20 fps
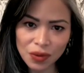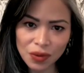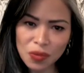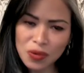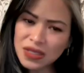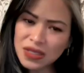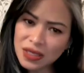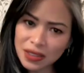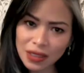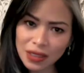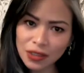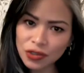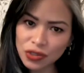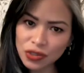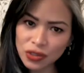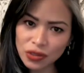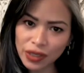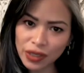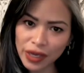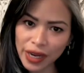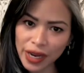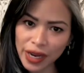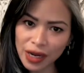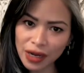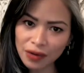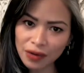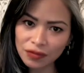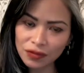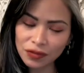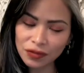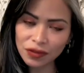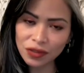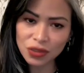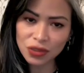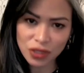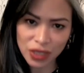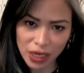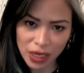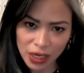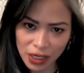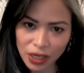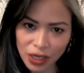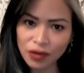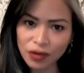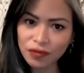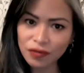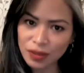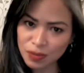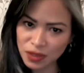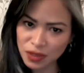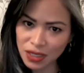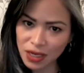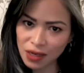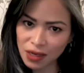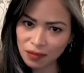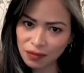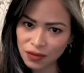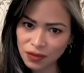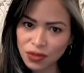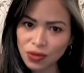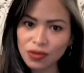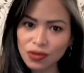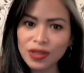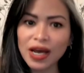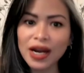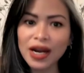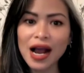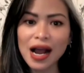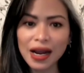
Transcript: what skills do they have to take care of themselves so that